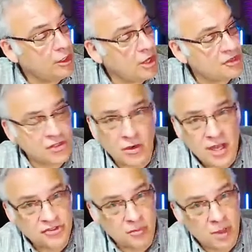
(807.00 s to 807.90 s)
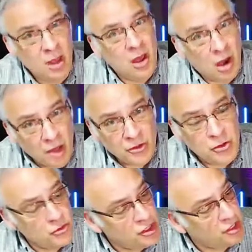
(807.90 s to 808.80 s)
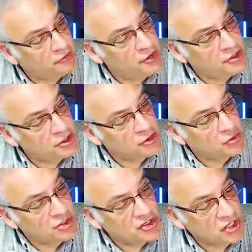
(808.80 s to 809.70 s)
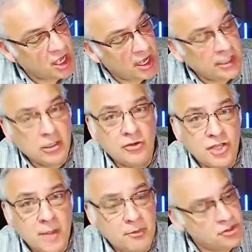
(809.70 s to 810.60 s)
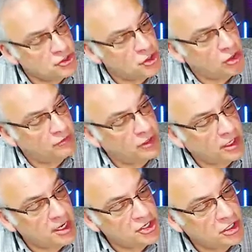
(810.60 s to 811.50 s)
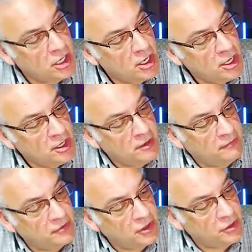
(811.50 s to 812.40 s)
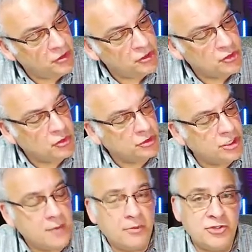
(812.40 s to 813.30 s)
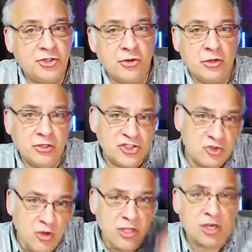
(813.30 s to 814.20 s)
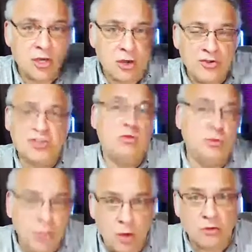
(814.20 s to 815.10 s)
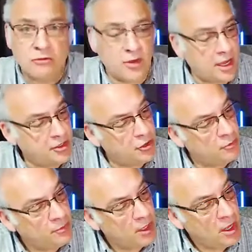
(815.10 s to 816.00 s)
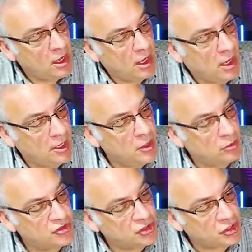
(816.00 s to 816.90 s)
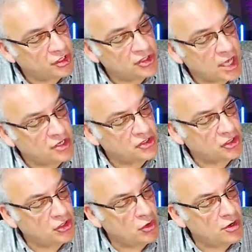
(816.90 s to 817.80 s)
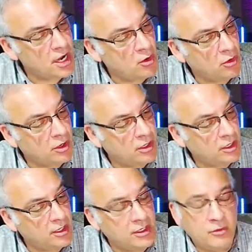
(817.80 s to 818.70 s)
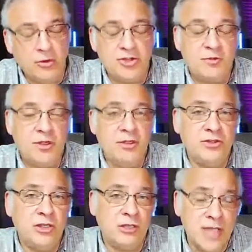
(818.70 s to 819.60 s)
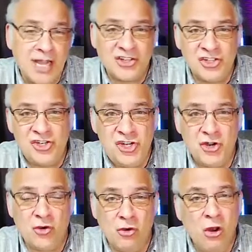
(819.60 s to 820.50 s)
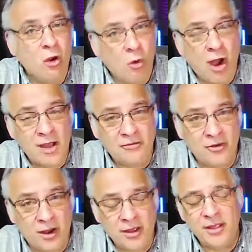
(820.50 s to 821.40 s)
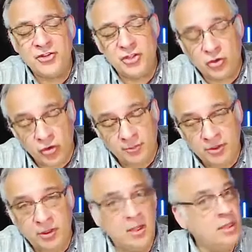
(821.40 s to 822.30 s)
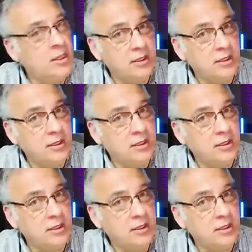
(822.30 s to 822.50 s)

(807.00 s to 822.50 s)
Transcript: It also has some other unique features, which is the high-low temperature notification. If an unusual temperature swing occurs, it will notify you. It's on a secure network, which means it locks into your Wi-Fi. It's encrypted.